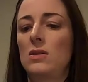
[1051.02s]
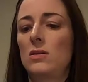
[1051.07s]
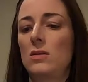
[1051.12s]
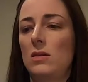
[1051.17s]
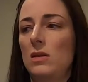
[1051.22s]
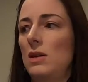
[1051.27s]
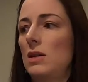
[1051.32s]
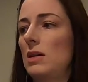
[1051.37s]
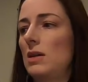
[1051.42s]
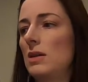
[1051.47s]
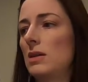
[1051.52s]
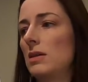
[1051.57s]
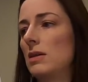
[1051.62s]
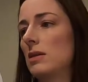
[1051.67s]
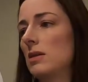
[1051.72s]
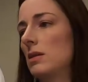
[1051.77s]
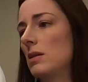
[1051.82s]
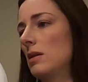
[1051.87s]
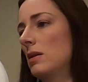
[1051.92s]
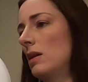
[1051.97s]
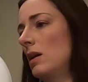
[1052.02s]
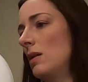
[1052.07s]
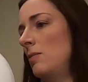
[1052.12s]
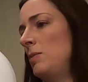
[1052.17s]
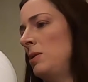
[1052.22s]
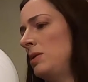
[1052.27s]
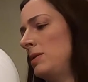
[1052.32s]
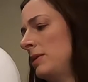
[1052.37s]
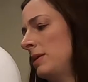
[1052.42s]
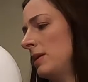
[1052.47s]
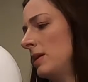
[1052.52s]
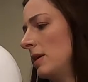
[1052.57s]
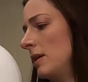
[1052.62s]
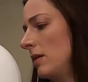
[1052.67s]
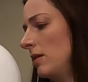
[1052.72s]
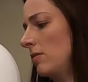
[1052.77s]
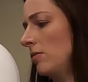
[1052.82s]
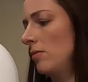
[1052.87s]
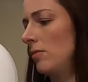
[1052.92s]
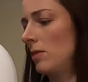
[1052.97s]
do this. I'm using
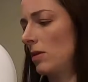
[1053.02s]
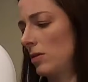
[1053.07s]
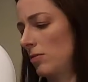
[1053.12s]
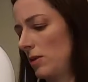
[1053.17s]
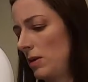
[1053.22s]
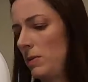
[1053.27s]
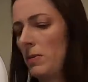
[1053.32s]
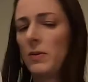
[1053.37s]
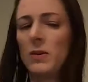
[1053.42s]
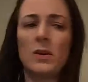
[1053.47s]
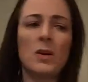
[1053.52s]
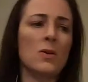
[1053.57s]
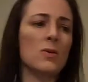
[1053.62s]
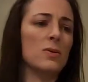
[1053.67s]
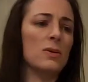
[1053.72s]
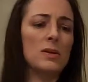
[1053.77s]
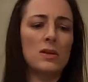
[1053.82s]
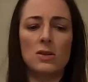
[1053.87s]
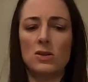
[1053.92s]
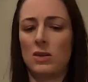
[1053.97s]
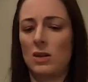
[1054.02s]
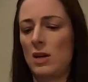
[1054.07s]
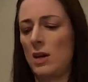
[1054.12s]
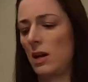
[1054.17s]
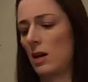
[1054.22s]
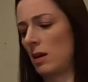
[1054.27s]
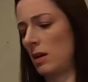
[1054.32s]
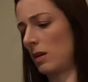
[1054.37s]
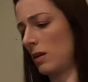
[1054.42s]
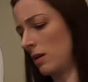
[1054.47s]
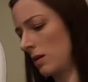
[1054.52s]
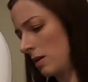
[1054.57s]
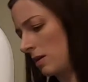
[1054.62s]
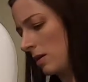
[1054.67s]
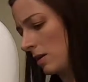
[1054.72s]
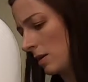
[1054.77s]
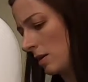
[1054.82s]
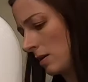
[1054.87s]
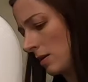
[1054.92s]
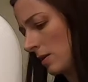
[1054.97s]
a 3.0 stitch length
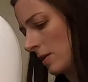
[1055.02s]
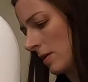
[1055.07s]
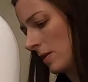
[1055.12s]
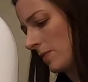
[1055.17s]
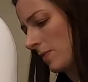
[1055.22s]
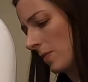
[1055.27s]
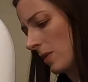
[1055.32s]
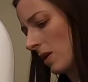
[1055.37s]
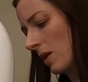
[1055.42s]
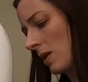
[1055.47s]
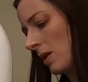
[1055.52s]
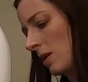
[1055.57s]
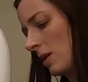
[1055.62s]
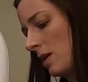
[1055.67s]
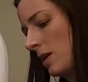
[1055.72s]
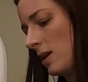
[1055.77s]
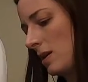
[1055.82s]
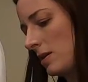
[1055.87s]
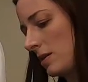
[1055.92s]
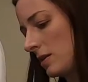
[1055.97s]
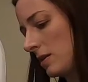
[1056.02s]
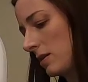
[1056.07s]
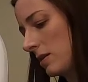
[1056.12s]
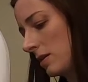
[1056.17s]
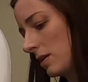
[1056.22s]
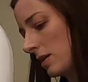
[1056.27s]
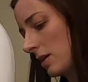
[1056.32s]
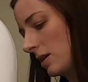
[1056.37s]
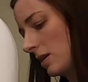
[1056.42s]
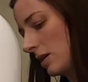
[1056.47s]
on this